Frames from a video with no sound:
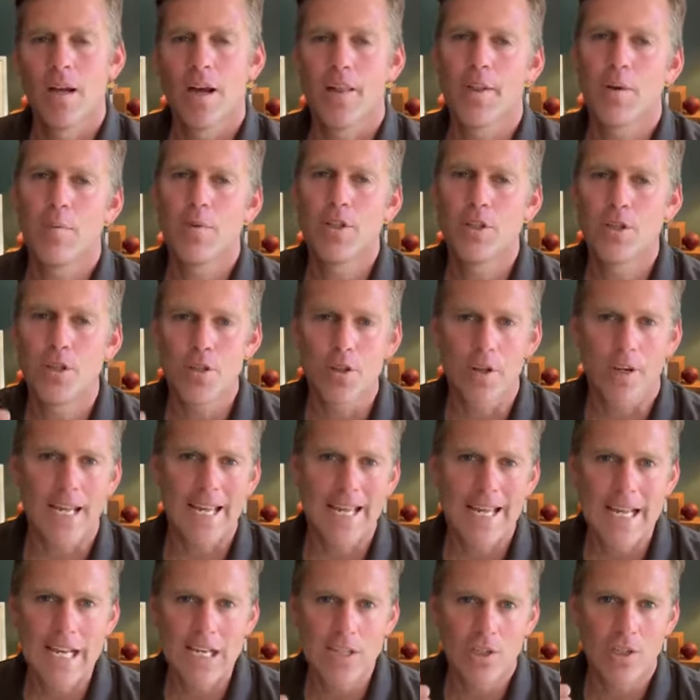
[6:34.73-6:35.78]
I think we took
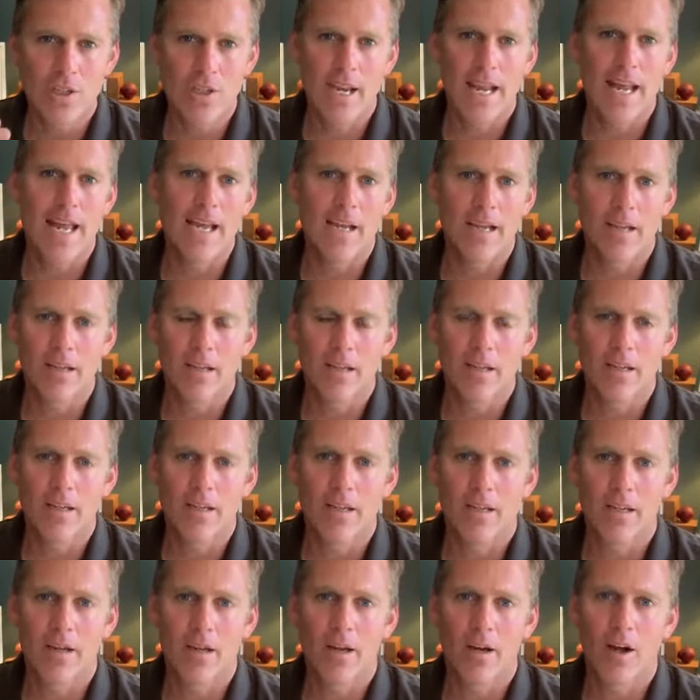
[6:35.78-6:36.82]
each leg
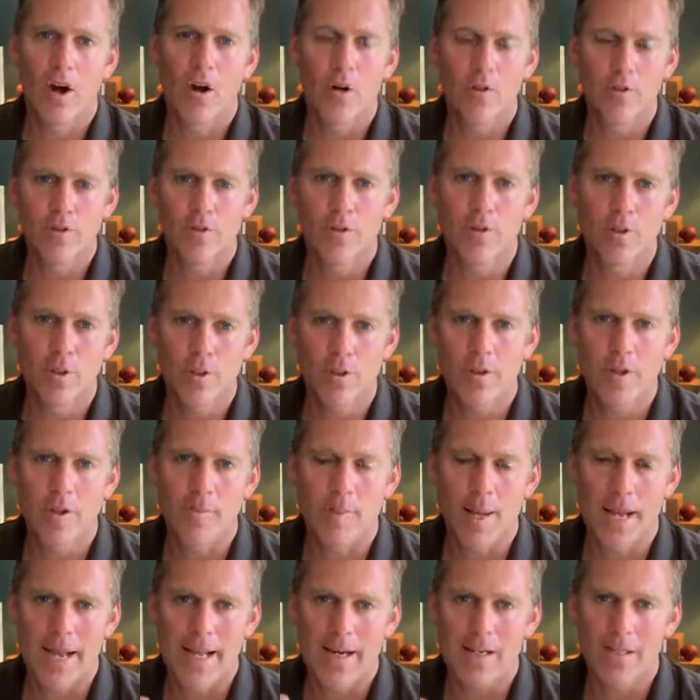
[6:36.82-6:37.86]
of the
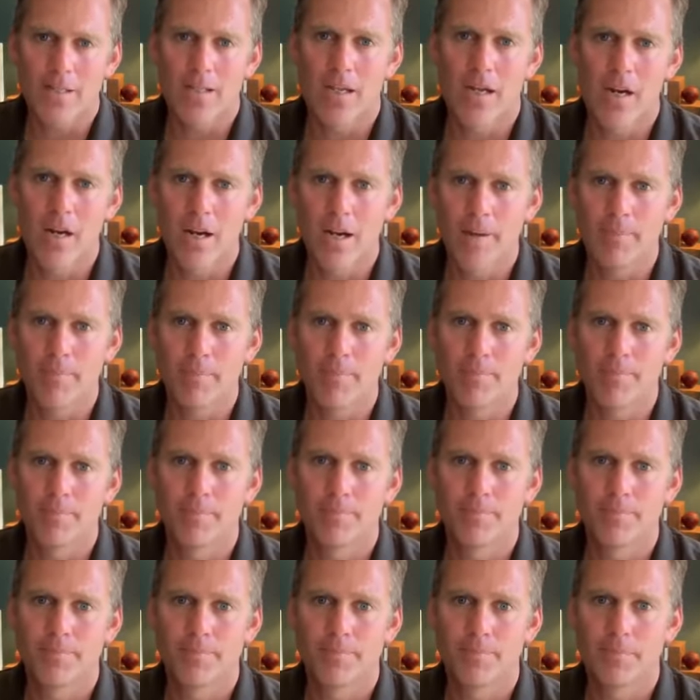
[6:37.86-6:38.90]
trip at a time.
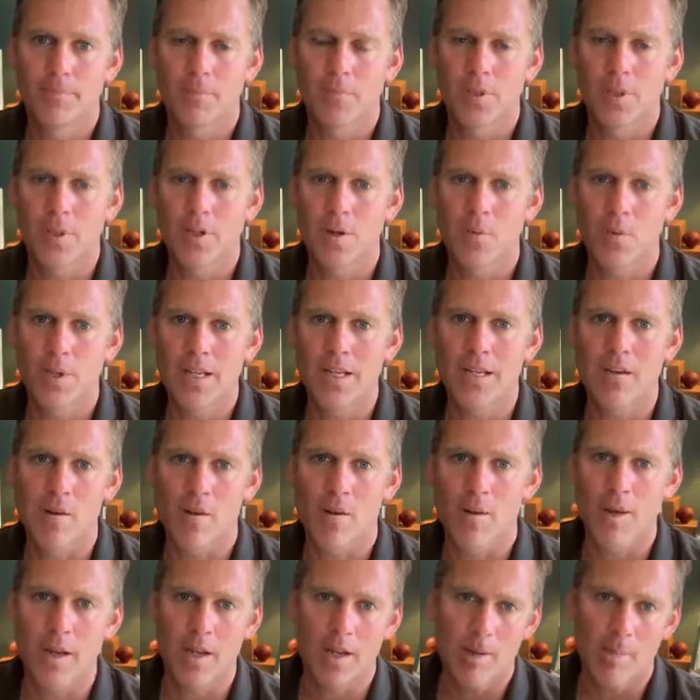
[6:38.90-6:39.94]
You know, we didn't
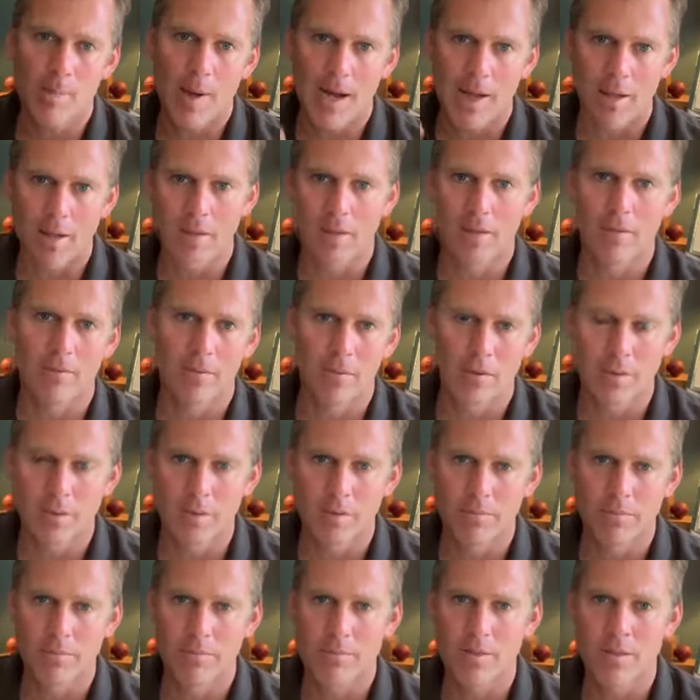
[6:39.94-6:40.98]
think about the,
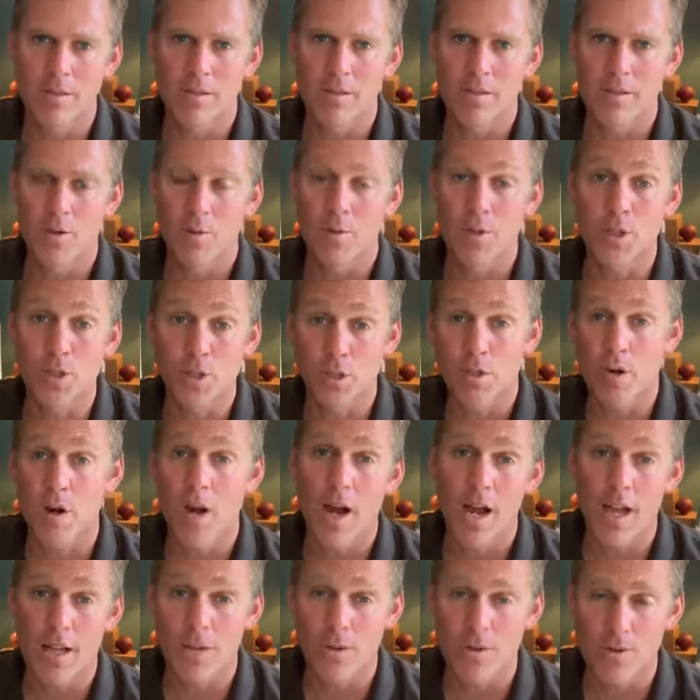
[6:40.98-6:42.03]
the, the or we
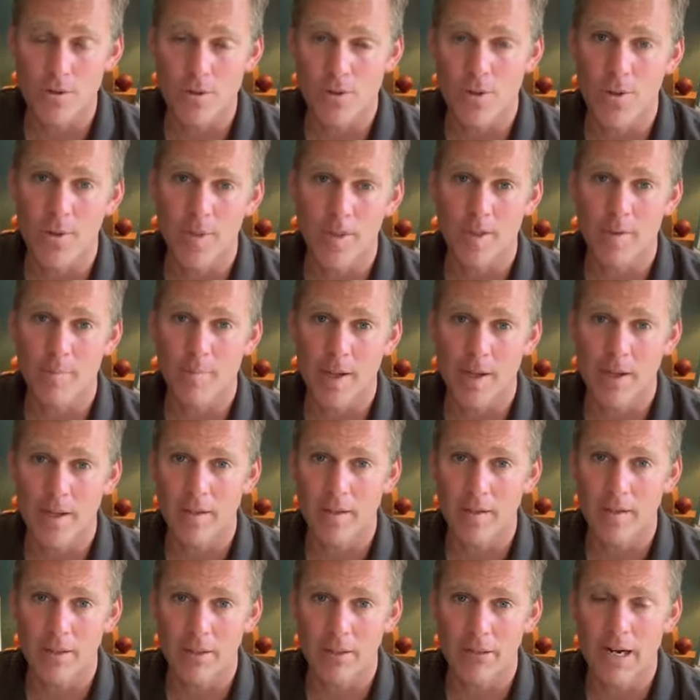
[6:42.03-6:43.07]
tried not to think about
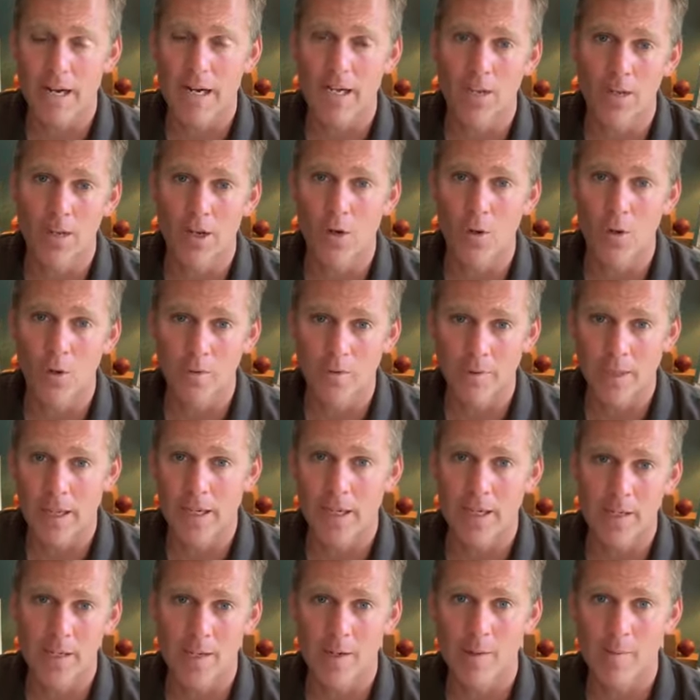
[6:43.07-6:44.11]
the great goal of
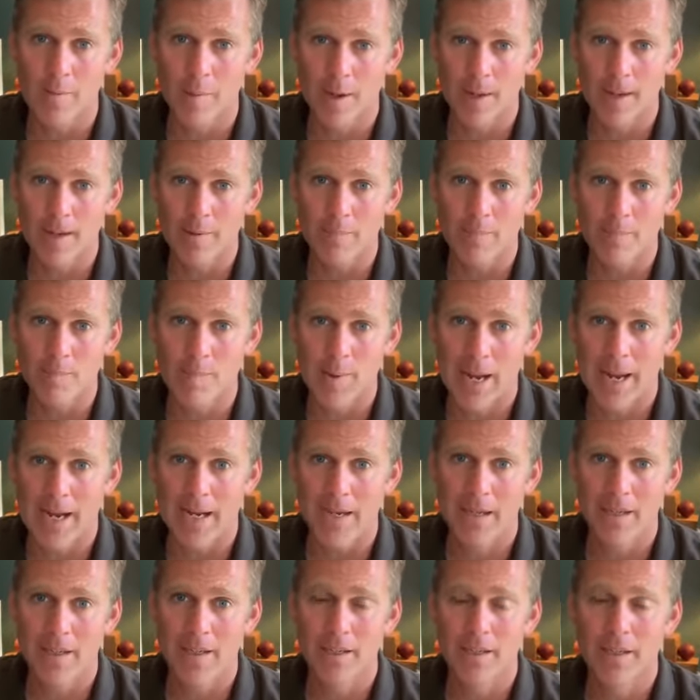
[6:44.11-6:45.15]
getting the aeroplane
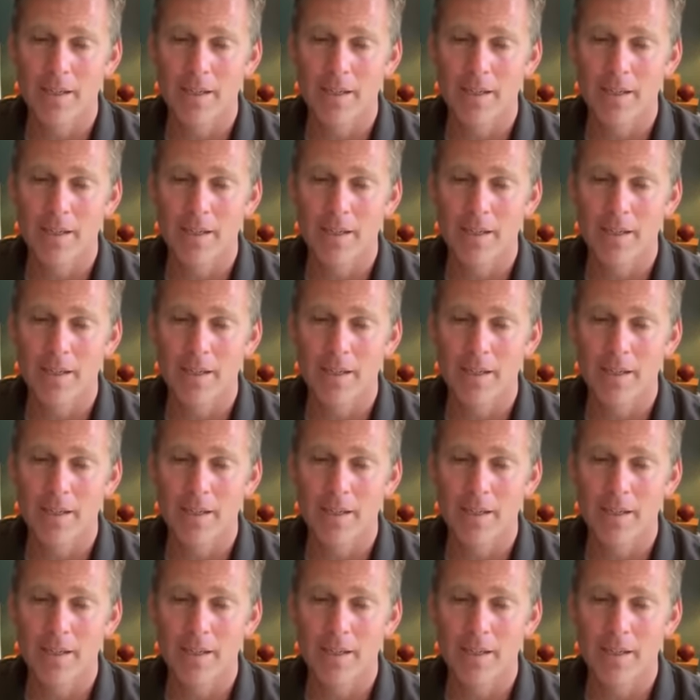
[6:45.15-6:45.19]
back